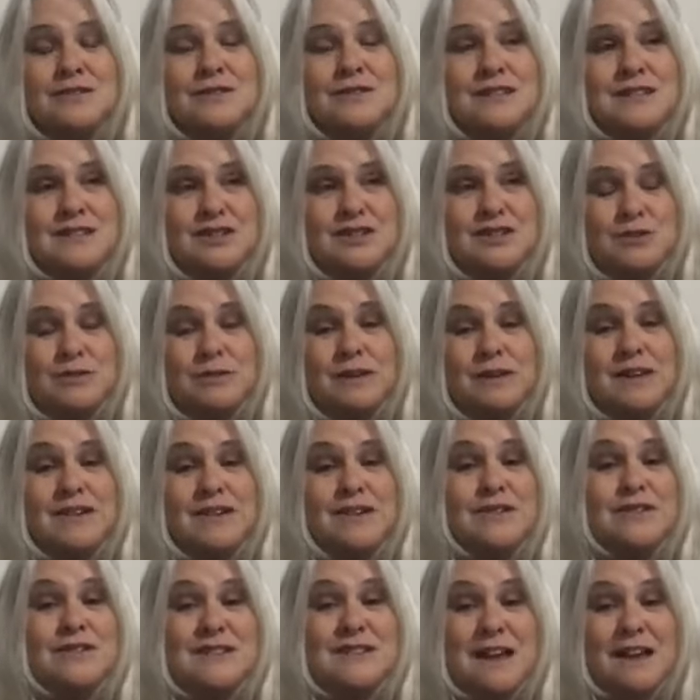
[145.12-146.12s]
And as
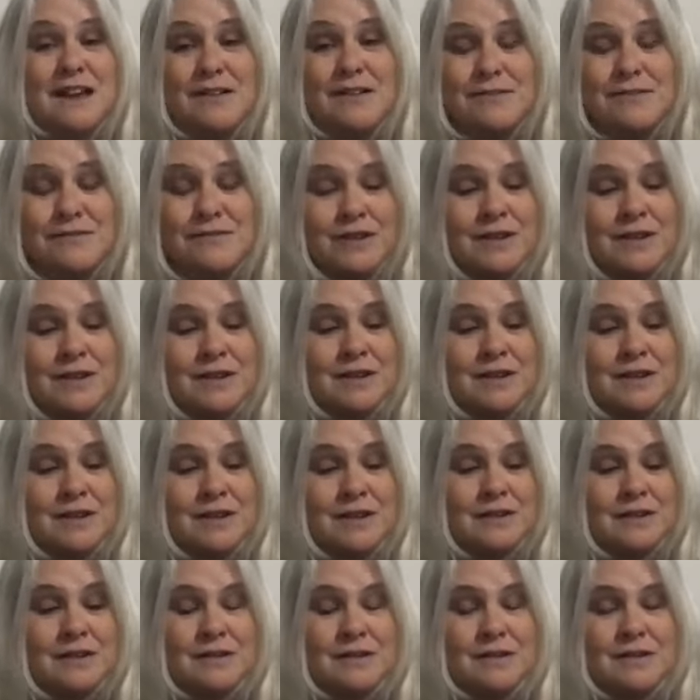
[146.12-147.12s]
you situate
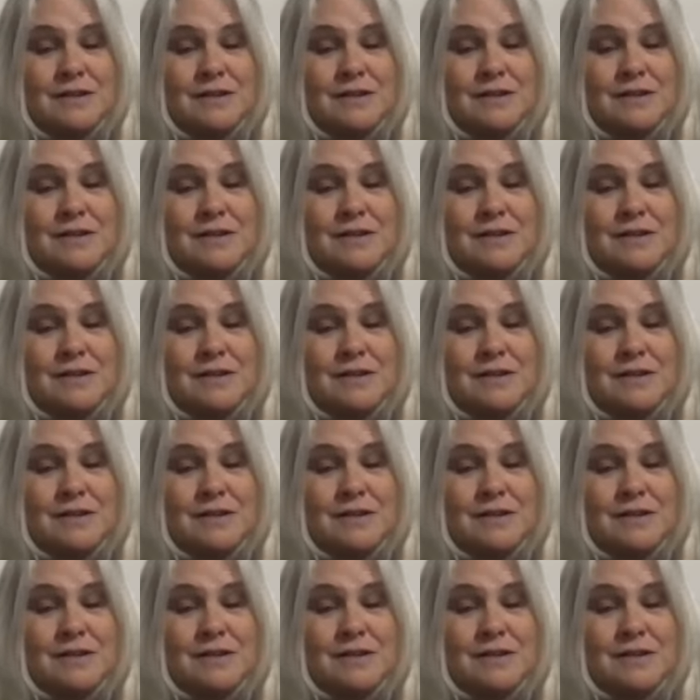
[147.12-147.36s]
yourself,